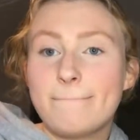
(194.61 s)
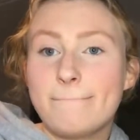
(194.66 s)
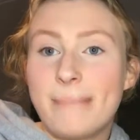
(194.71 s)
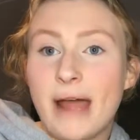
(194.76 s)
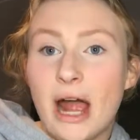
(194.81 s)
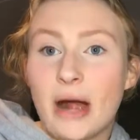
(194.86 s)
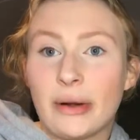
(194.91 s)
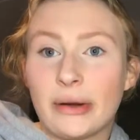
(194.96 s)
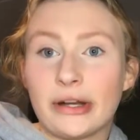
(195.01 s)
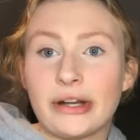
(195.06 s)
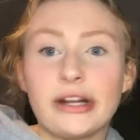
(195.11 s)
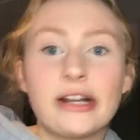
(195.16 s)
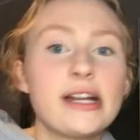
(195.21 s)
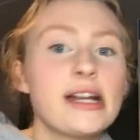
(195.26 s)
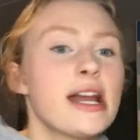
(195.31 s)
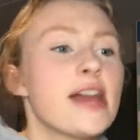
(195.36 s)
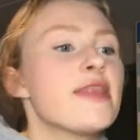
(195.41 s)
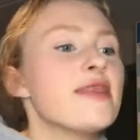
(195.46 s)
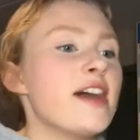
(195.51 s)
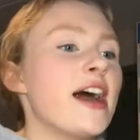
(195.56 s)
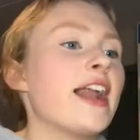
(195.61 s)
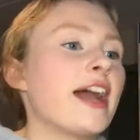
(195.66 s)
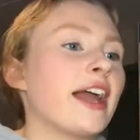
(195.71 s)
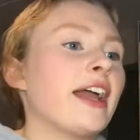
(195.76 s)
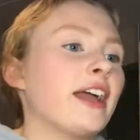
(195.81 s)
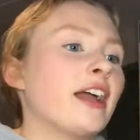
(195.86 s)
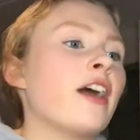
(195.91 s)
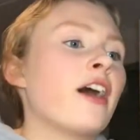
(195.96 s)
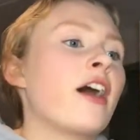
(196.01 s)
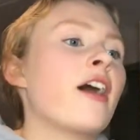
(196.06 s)
powder that
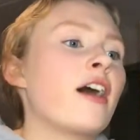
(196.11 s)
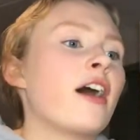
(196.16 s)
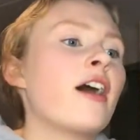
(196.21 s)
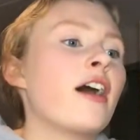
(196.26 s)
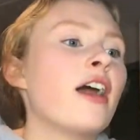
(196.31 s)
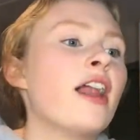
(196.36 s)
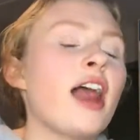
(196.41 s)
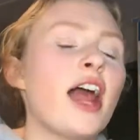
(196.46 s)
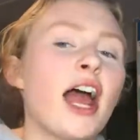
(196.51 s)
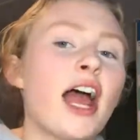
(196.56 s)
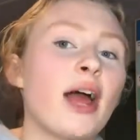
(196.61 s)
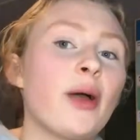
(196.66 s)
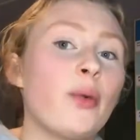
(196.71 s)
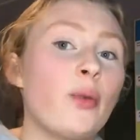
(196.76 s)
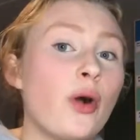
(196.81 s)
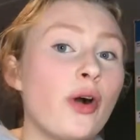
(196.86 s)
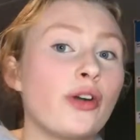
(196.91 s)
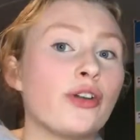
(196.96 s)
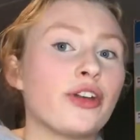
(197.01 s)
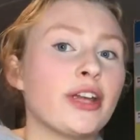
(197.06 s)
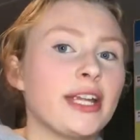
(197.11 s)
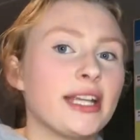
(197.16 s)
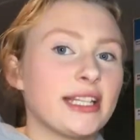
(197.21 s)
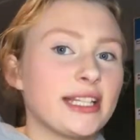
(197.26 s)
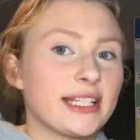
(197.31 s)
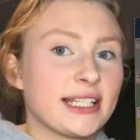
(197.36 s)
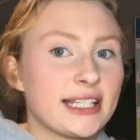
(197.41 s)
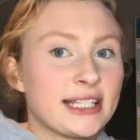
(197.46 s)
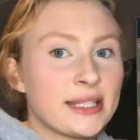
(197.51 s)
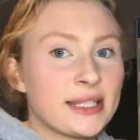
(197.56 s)
I got at
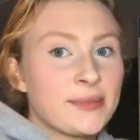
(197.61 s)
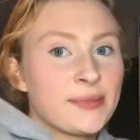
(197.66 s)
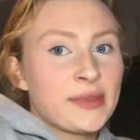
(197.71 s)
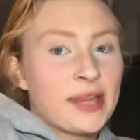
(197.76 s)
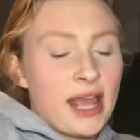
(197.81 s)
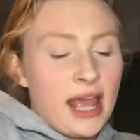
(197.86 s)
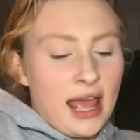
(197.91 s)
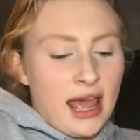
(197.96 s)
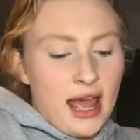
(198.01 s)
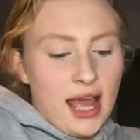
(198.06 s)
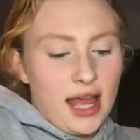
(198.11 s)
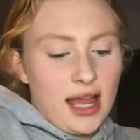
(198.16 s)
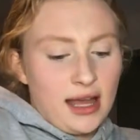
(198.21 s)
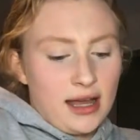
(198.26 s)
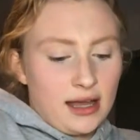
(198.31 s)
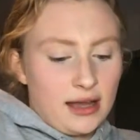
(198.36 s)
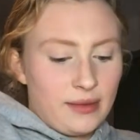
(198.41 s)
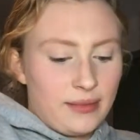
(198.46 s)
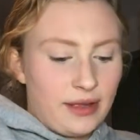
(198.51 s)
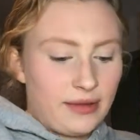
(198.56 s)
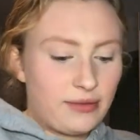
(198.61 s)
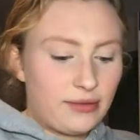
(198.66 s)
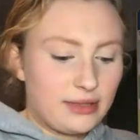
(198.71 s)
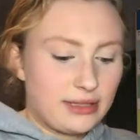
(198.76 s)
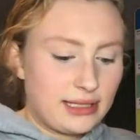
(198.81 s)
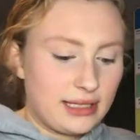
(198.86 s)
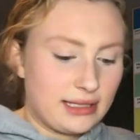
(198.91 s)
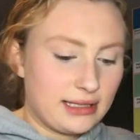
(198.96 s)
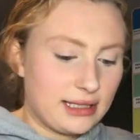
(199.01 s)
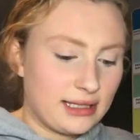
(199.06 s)
Walgreens. Everyone
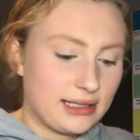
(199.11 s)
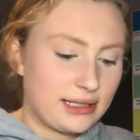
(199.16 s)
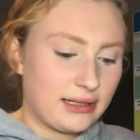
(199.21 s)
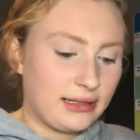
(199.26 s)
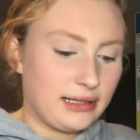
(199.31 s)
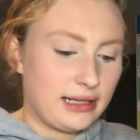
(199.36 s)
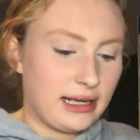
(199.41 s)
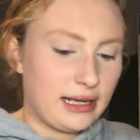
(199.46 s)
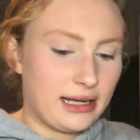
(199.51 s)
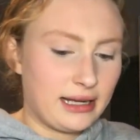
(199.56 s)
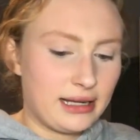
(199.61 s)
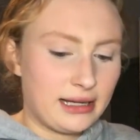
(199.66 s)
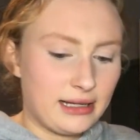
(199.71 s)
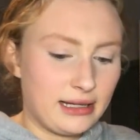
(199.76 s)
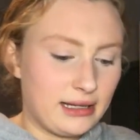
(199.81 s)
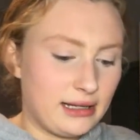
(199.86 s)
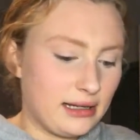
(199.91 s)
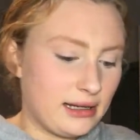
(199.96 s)
says they sell it at